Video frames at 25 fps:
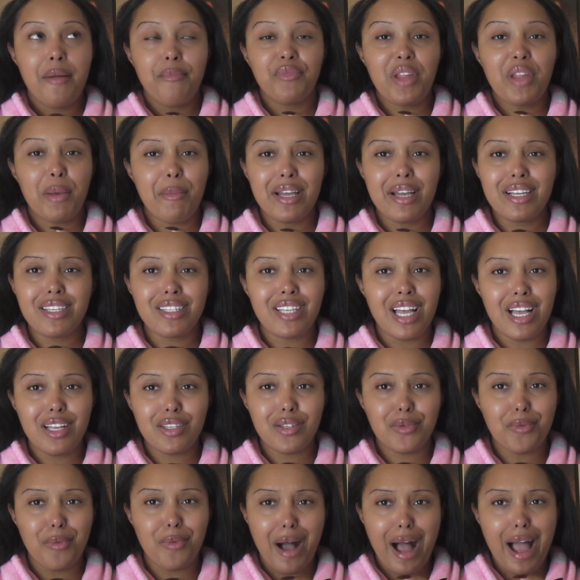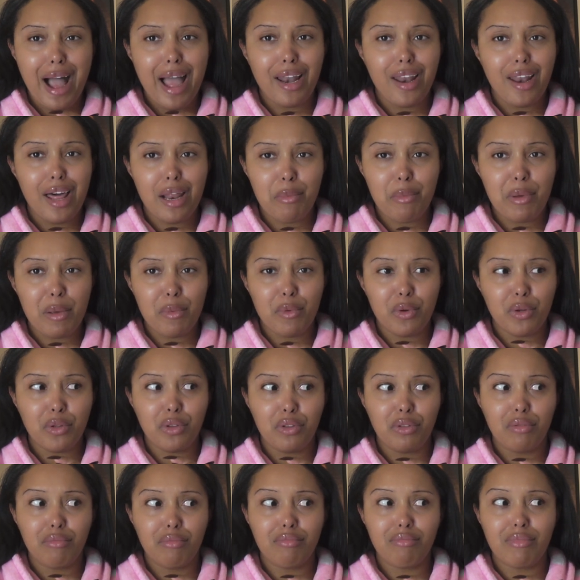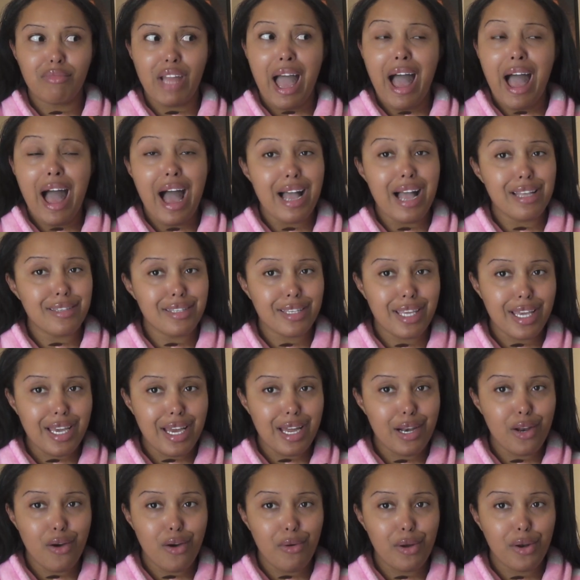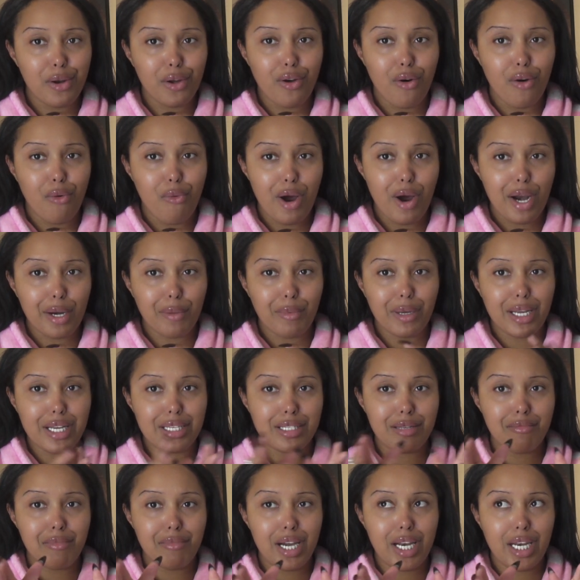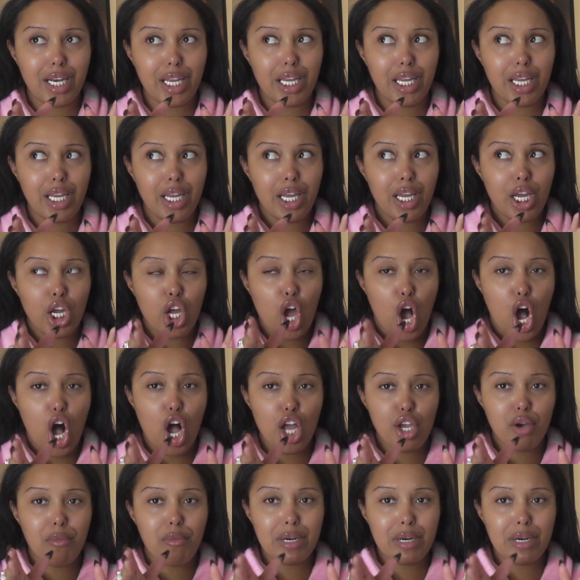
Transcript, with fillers: It makes sense why a lot of people that has kids don't want to go work because the money, all your